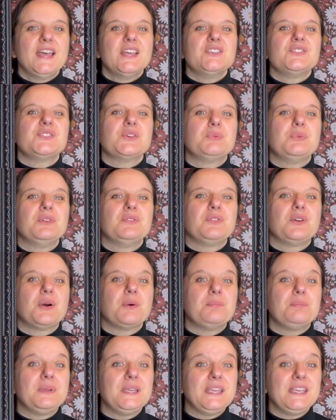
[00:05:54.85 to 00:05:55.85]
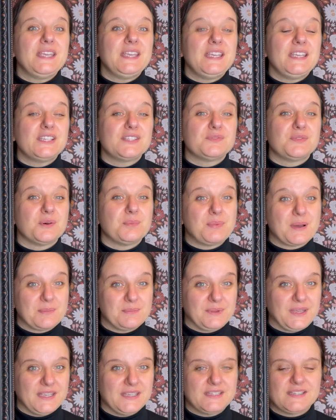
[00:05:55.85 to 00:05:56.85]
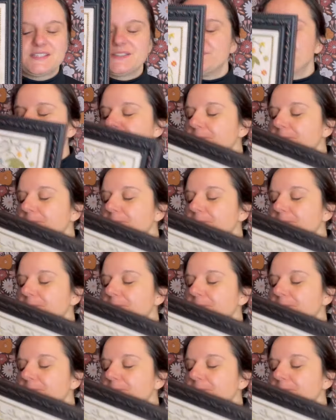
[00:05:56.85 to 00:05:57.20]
So we've got P is for pumpkins.